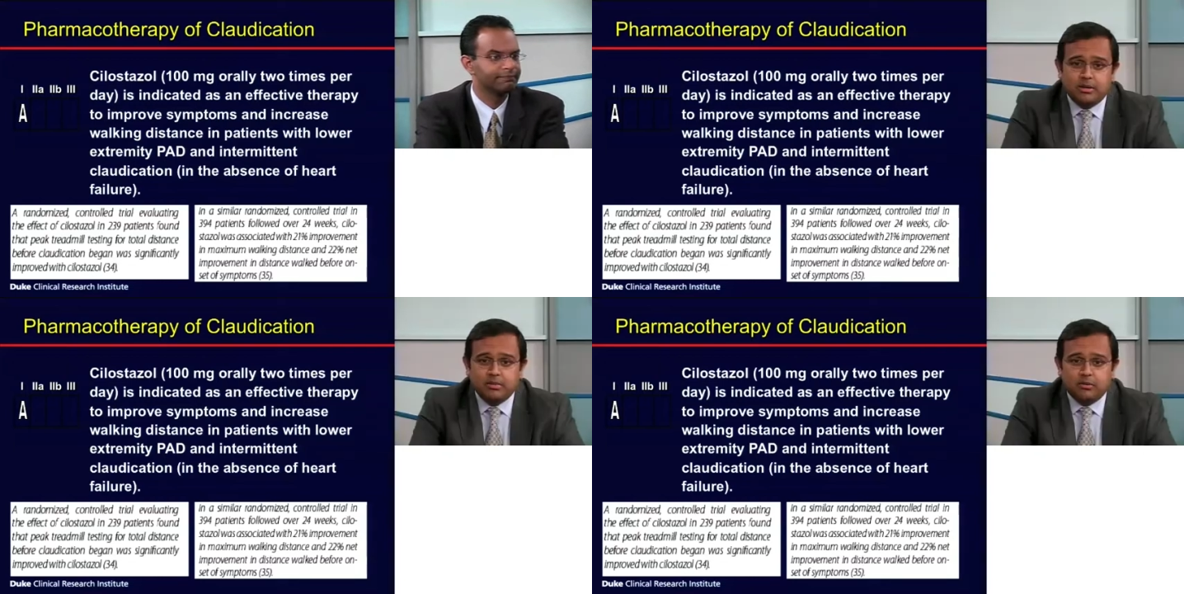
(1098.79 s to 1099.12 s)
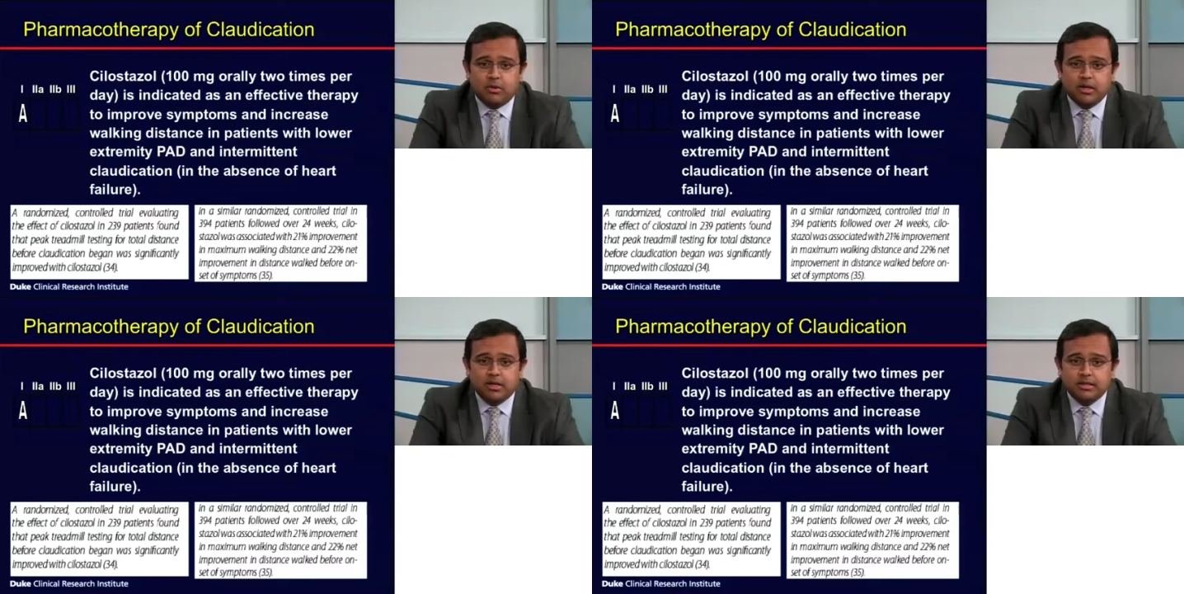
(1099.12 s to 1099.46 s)
treadmill
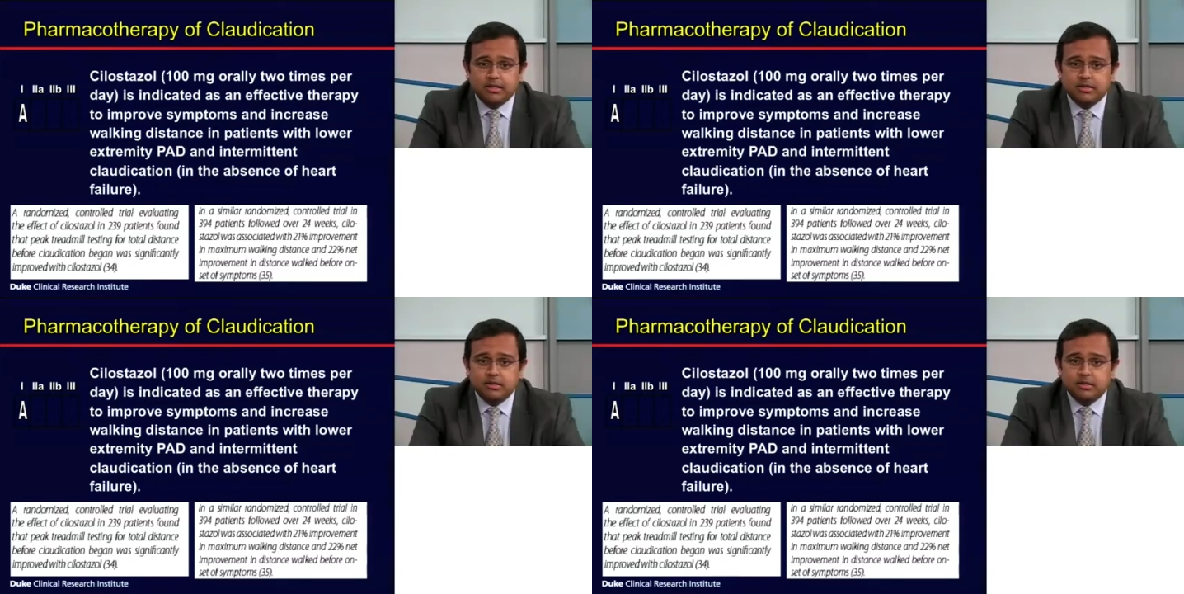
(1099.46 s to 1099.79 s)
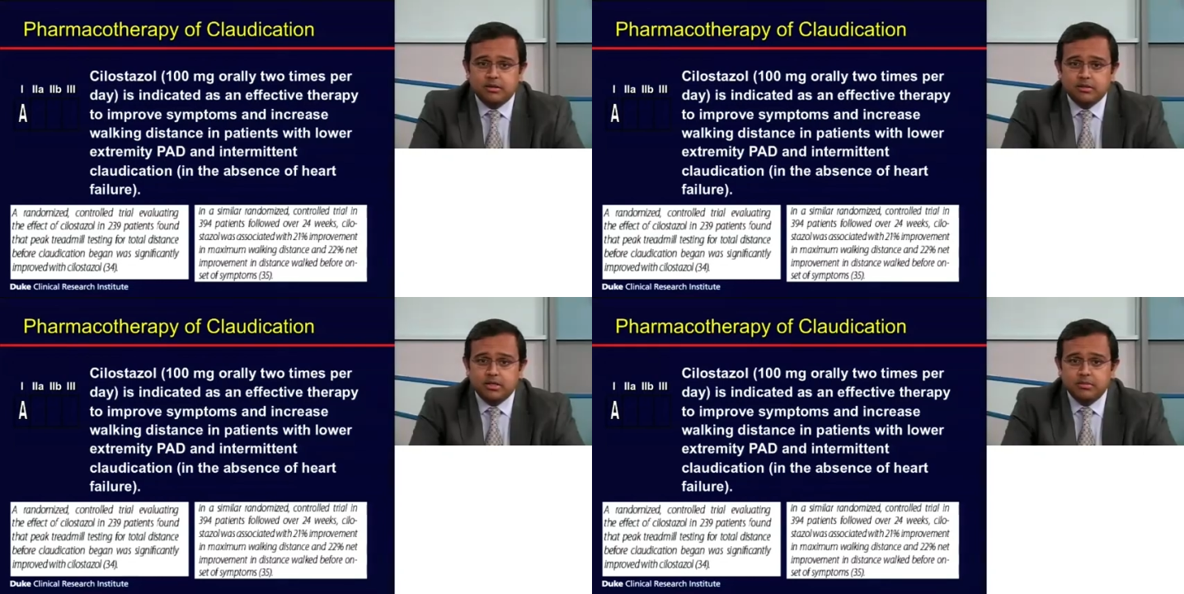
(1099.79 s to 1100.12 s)
walking distance
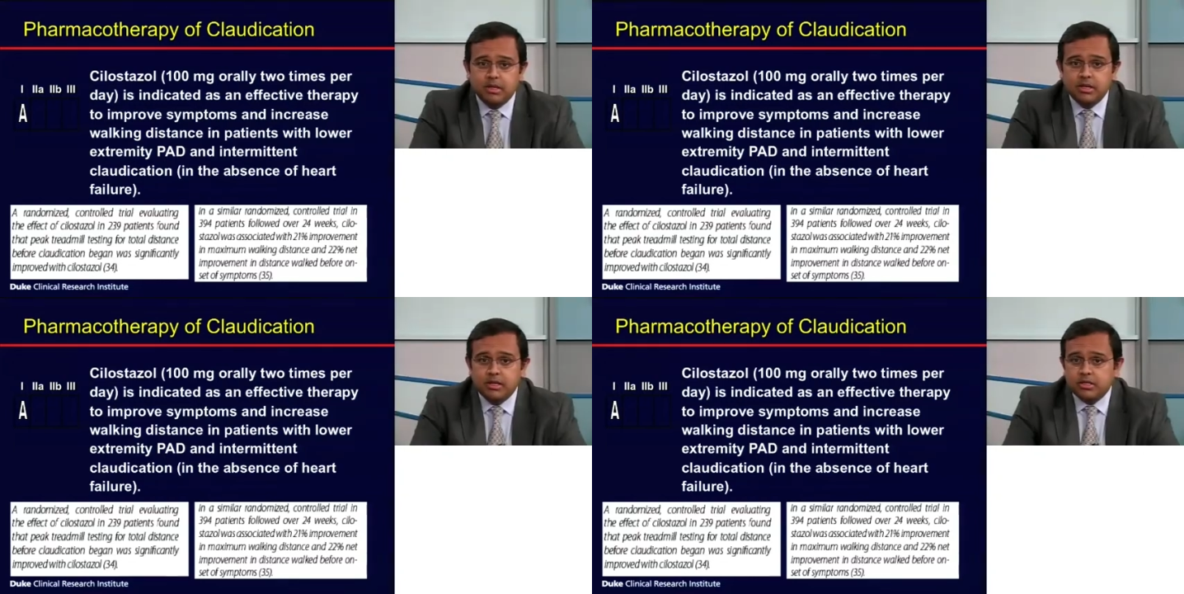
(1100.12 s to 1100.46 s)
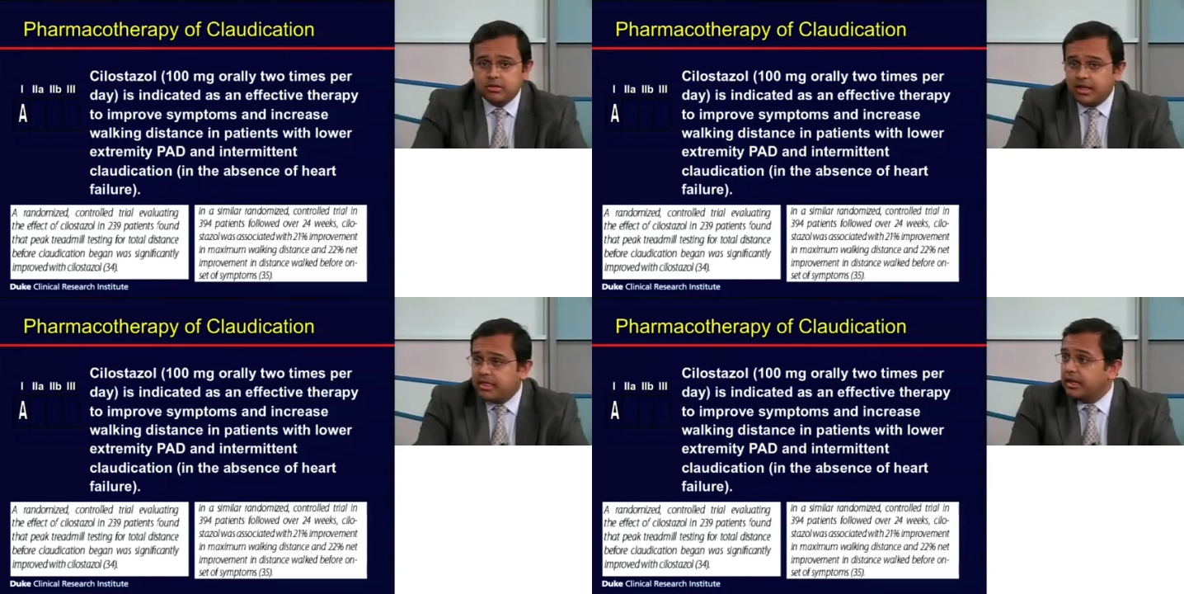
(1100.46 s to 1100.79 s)
goes up.
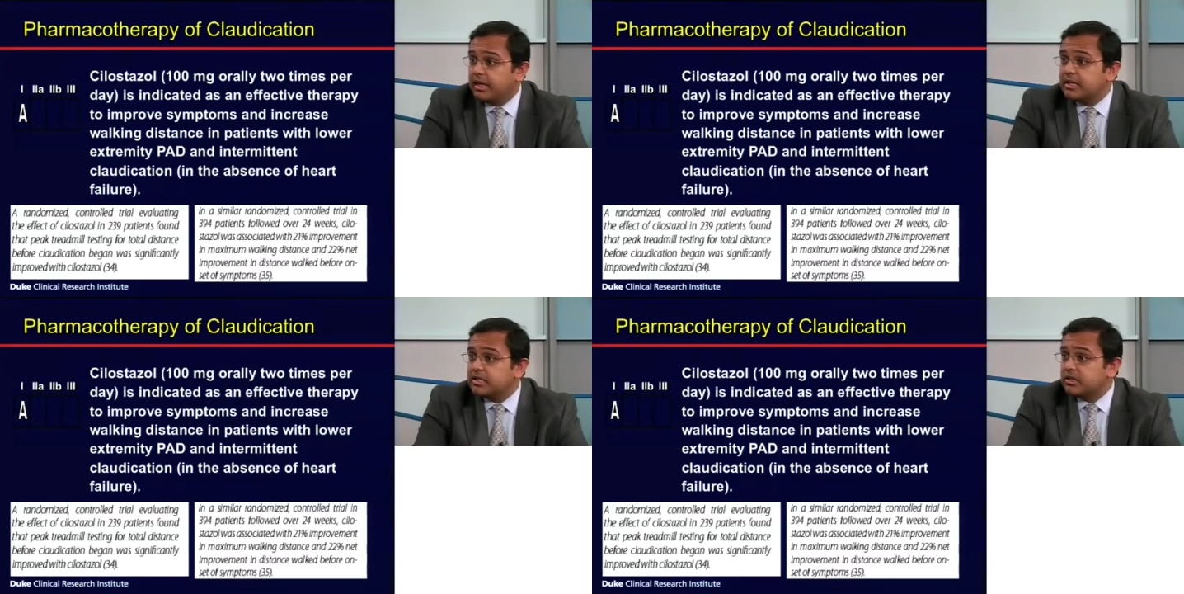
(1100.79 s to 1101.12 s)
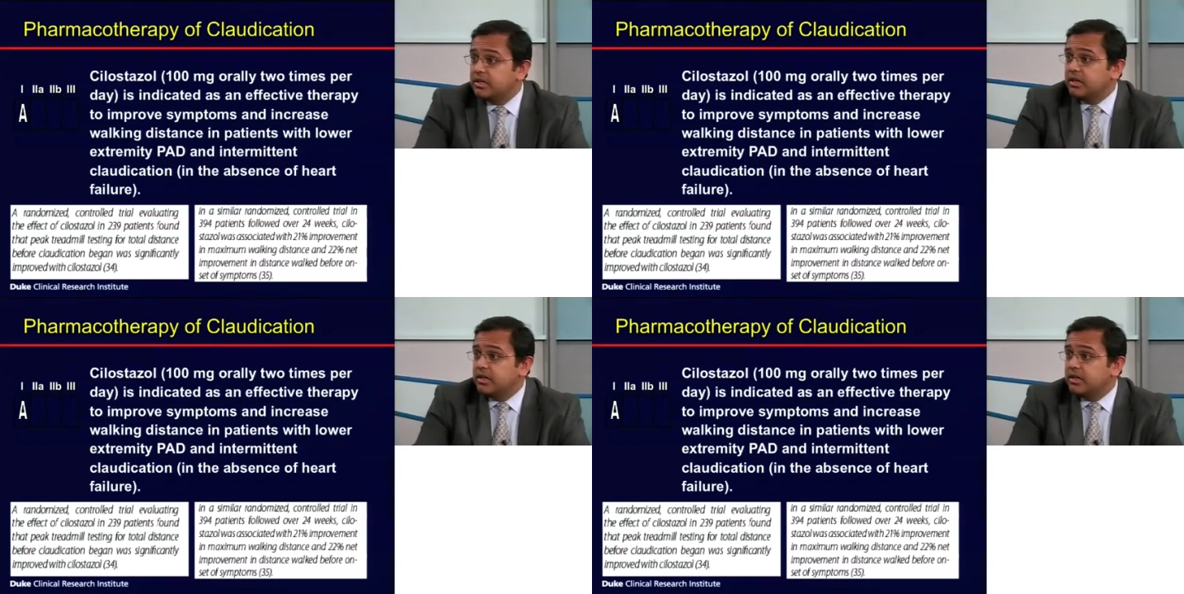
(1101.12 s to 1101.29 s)
So I think it is,